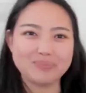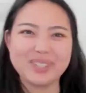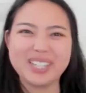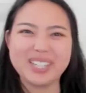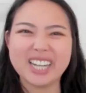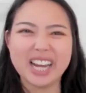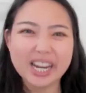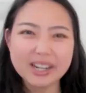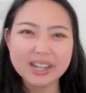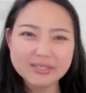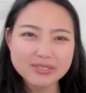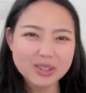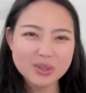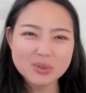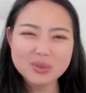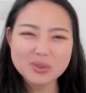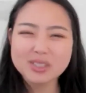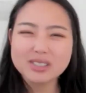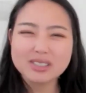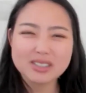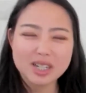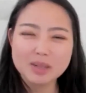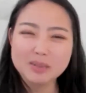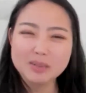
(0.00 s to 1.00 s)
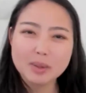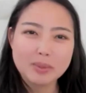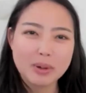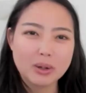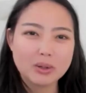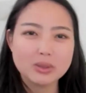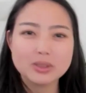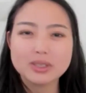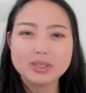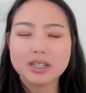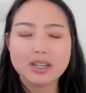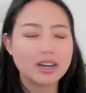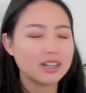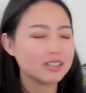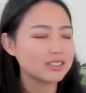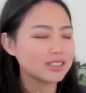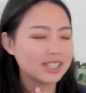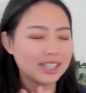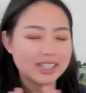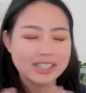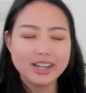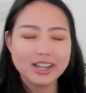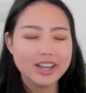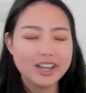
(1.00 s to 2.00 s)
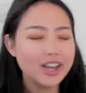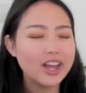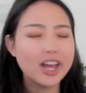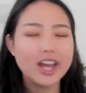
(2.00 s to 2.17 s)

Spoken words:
be an influencer to be posting content.